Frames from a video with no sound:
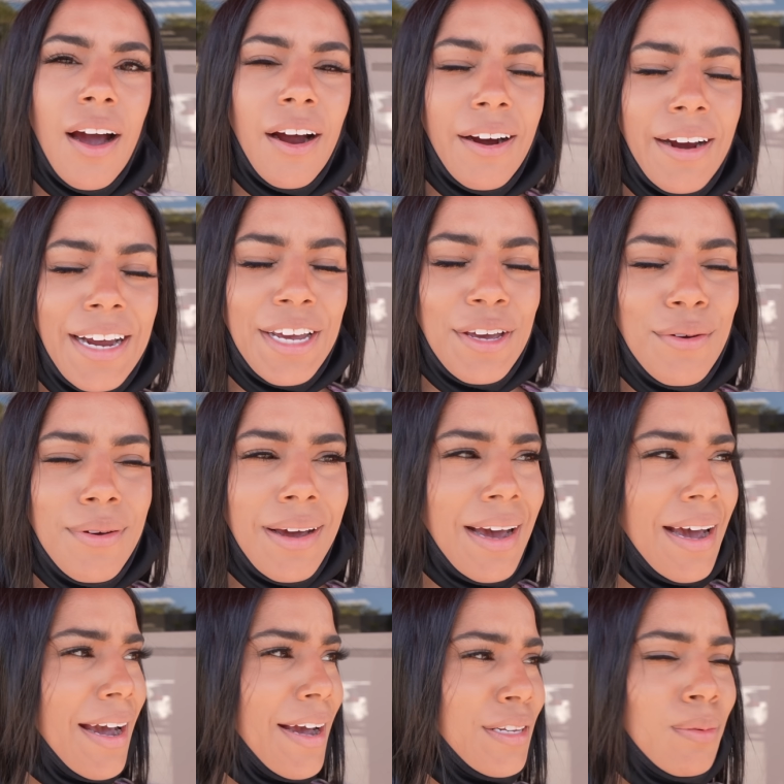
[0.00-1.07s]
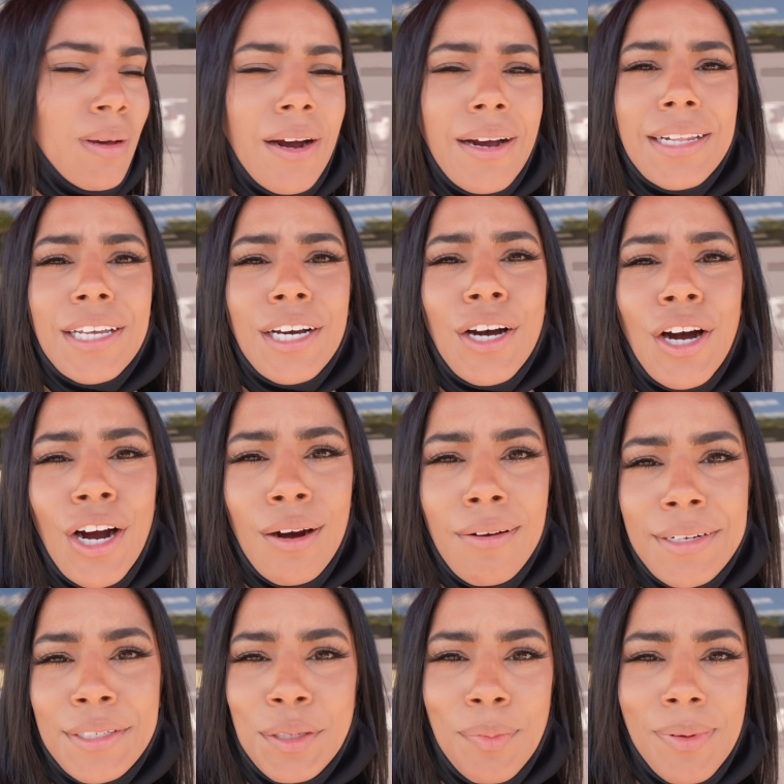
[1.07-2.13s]
All right, you guys, we are at the car
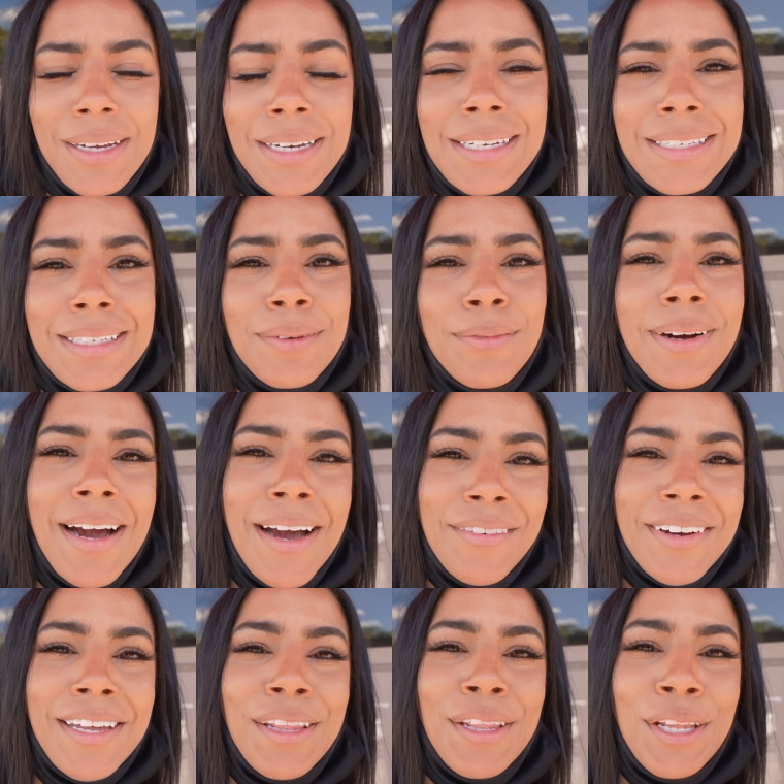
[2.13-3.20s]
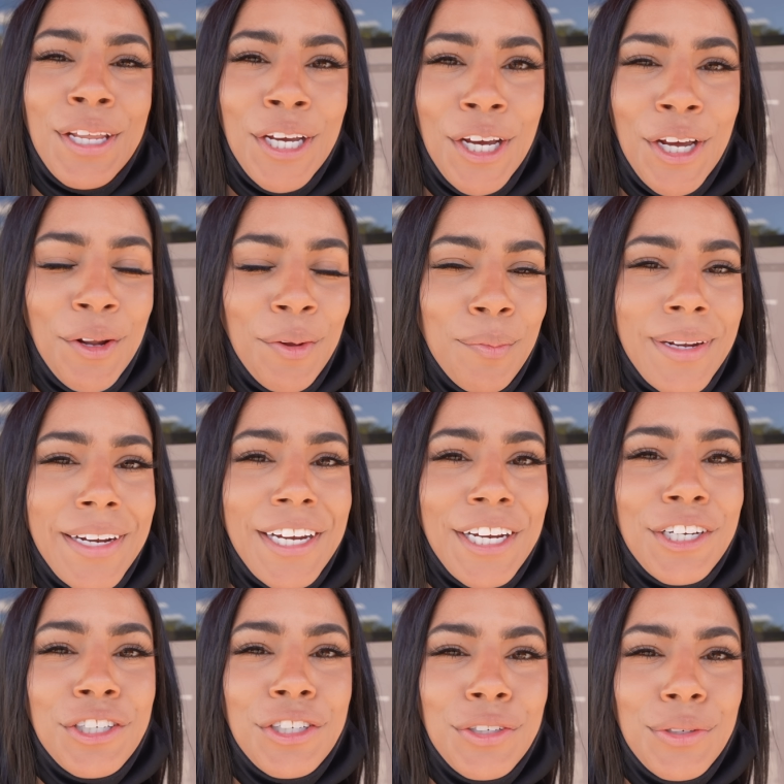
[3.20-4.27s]
rental place and we're having a little bit of
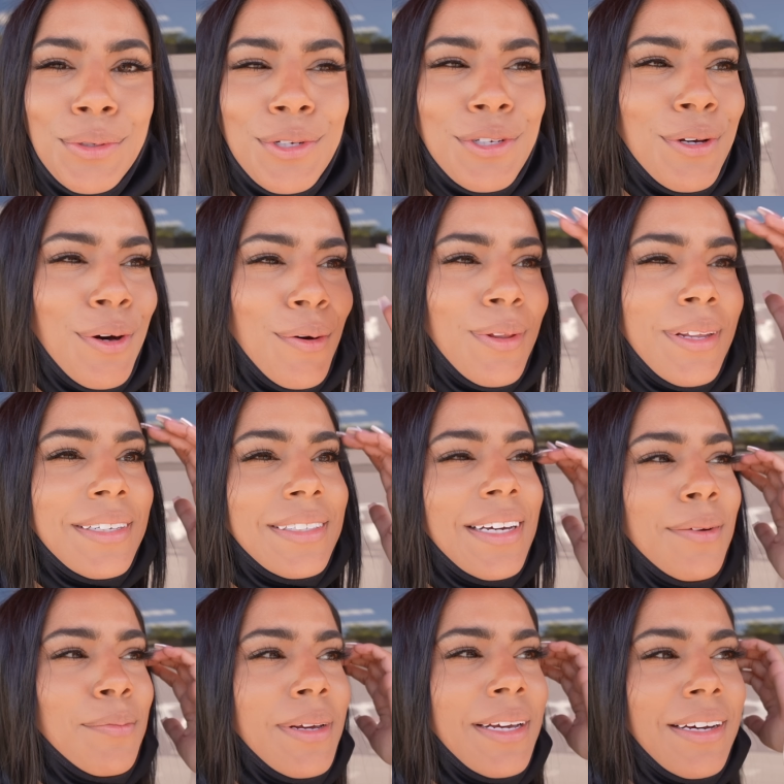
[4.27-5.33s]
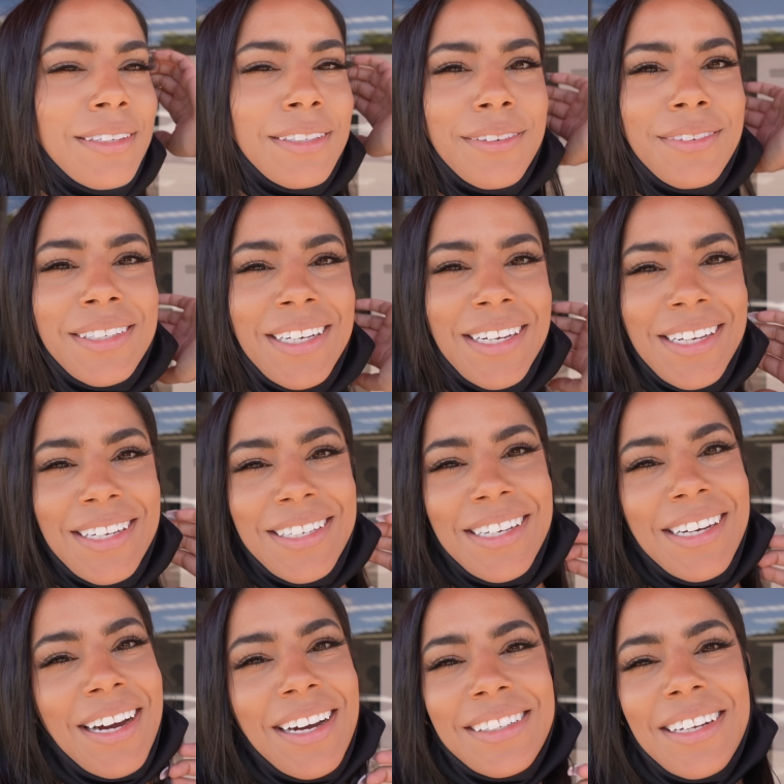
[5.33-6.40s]
issues. So they said because of
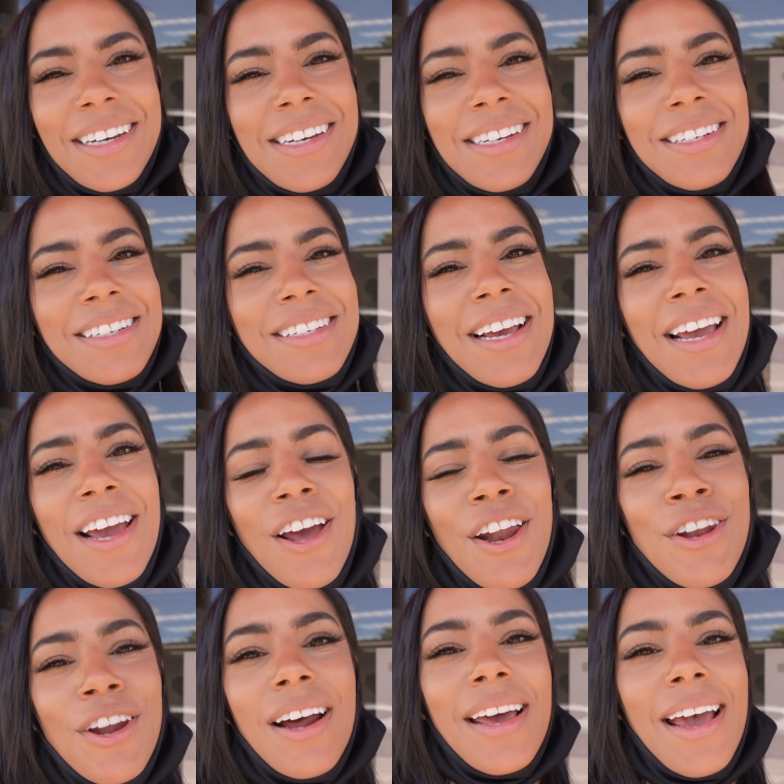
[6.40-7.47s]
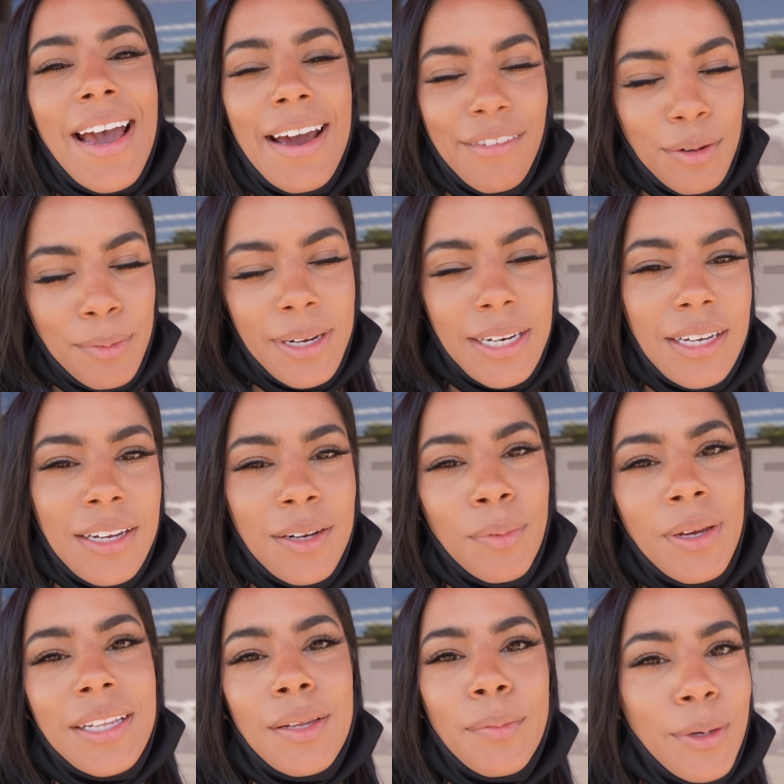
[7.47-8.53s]
CDC guidelines, not everybody can
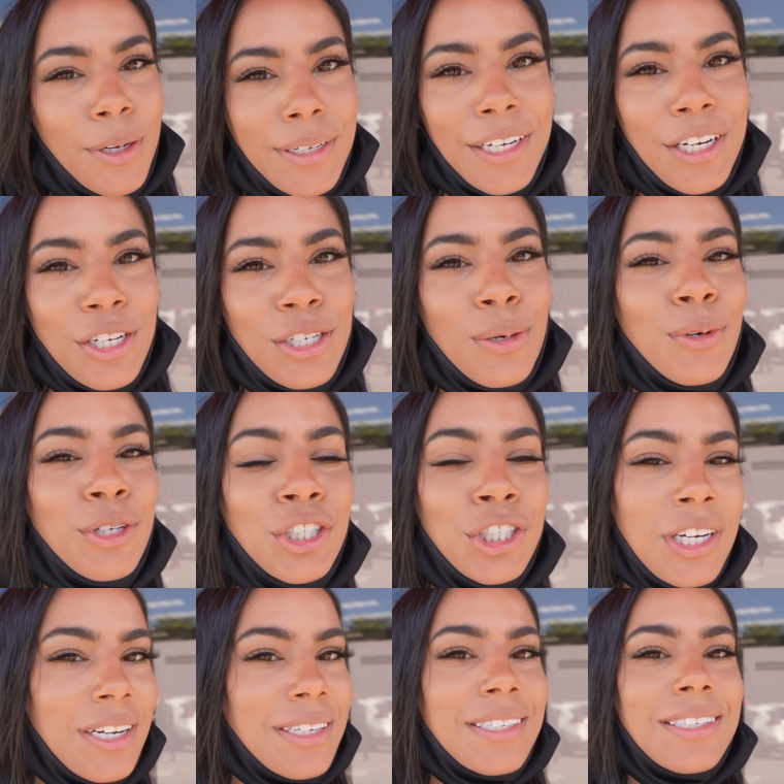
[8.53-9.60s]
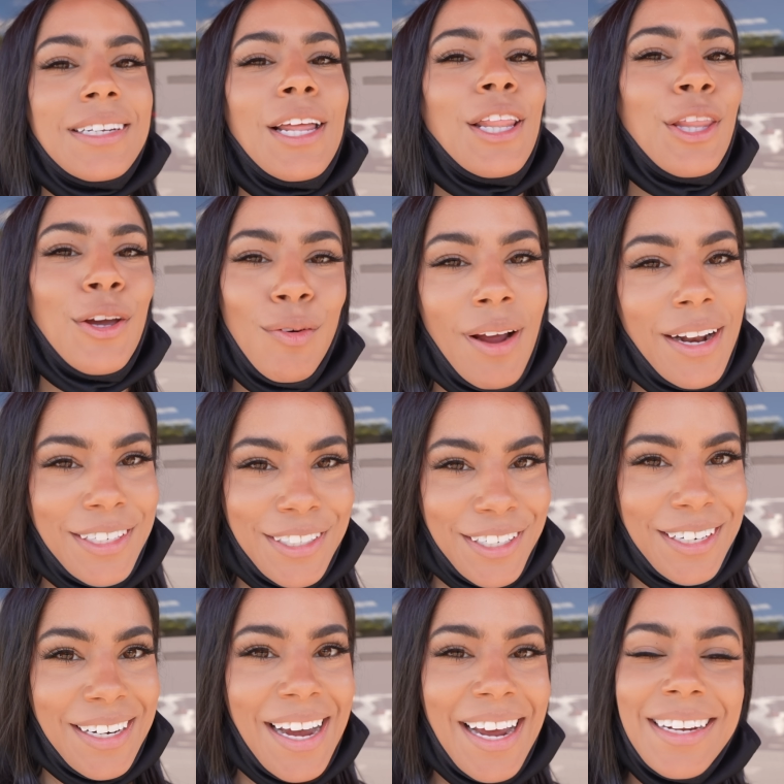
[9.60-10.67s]
be in the building, so just the
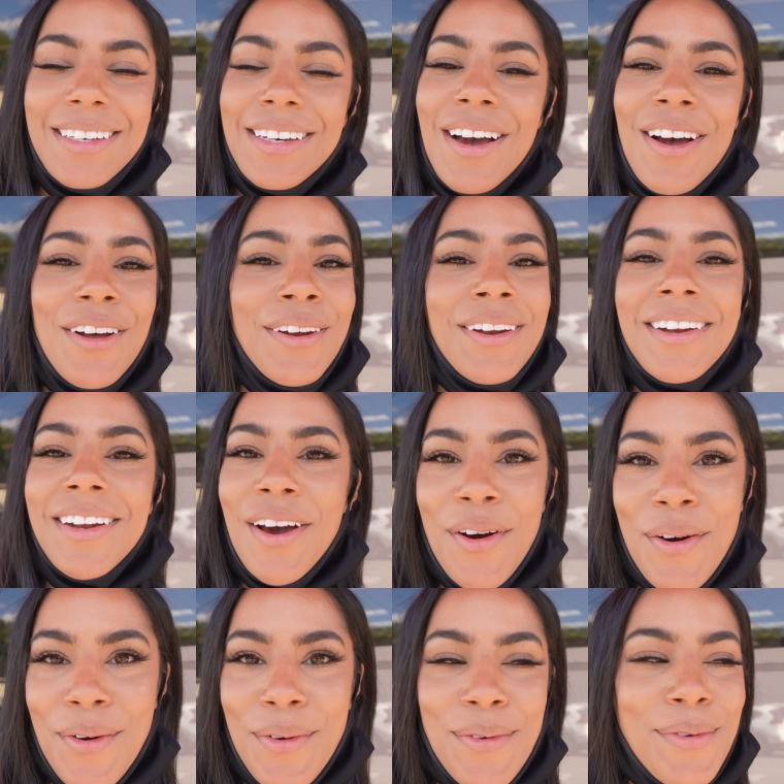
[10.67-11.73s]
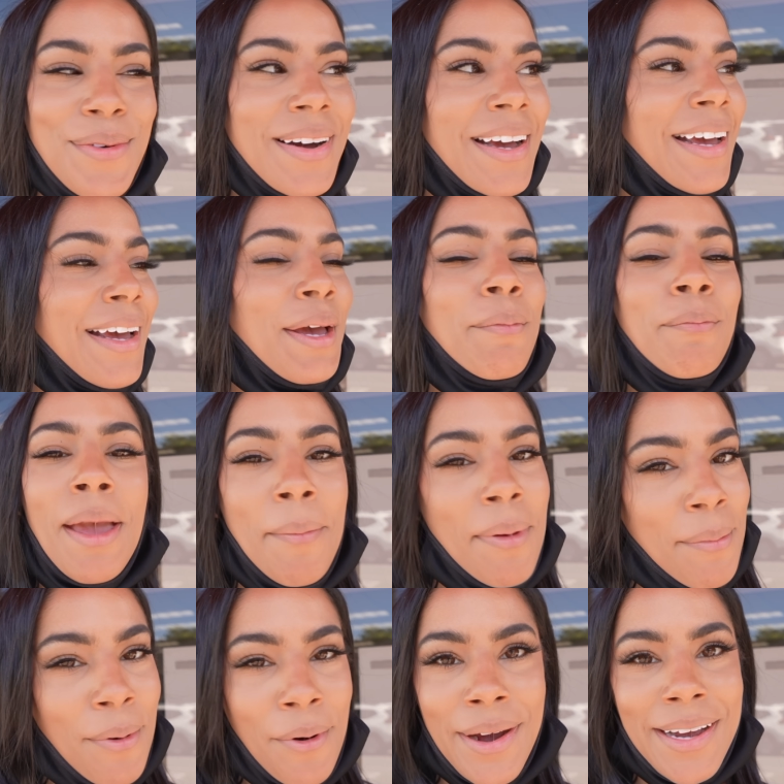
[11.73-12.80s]
renter. And y'all know
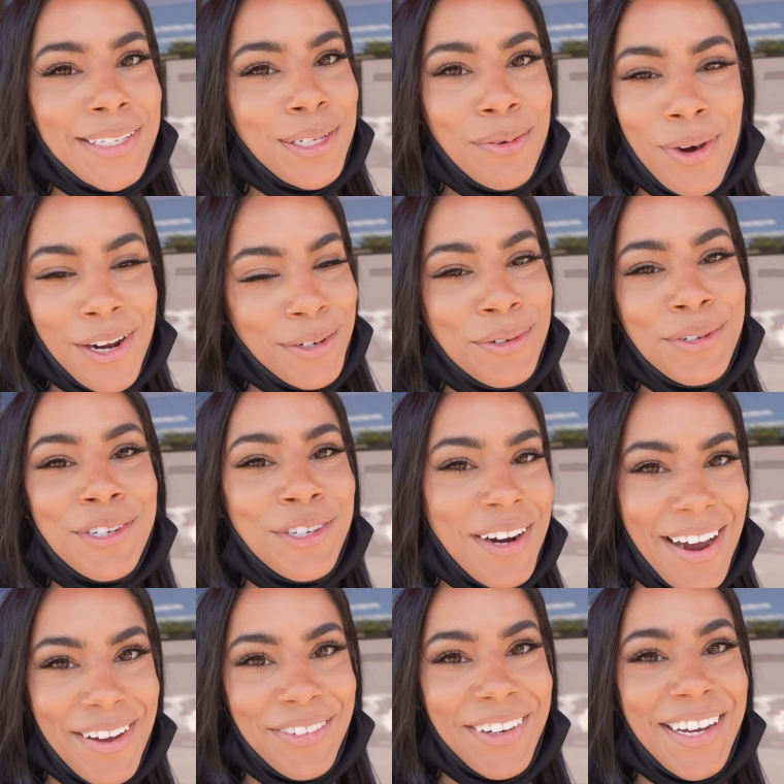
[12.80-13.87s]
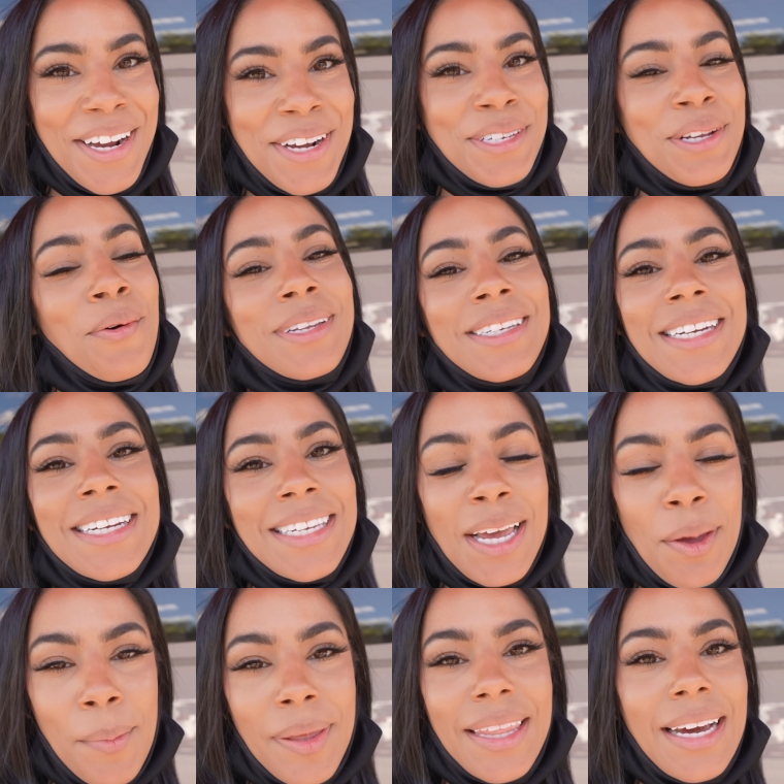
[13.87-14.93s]
baby boy is the one who's driving, so it's just
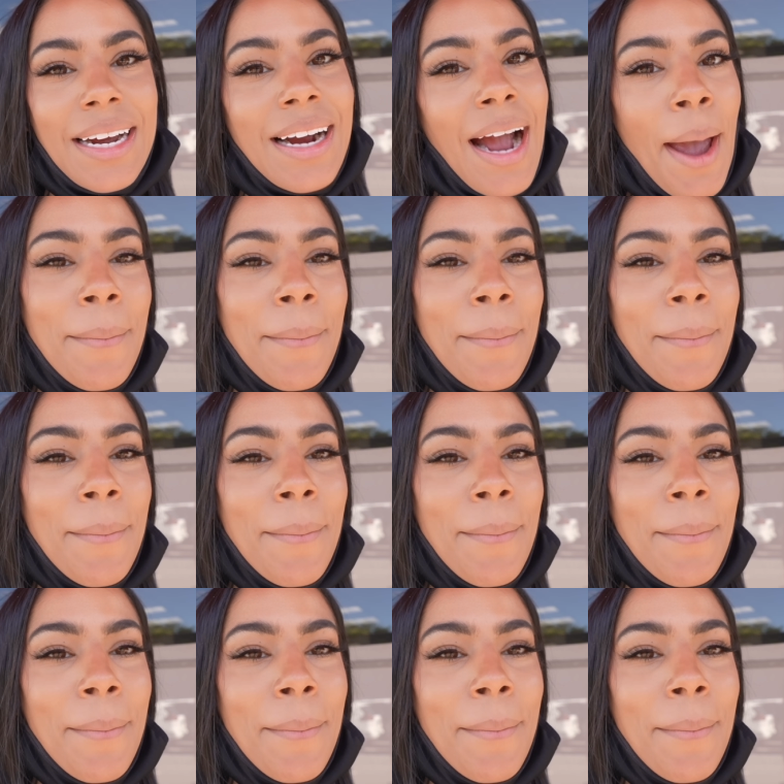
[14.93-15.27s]
him in there.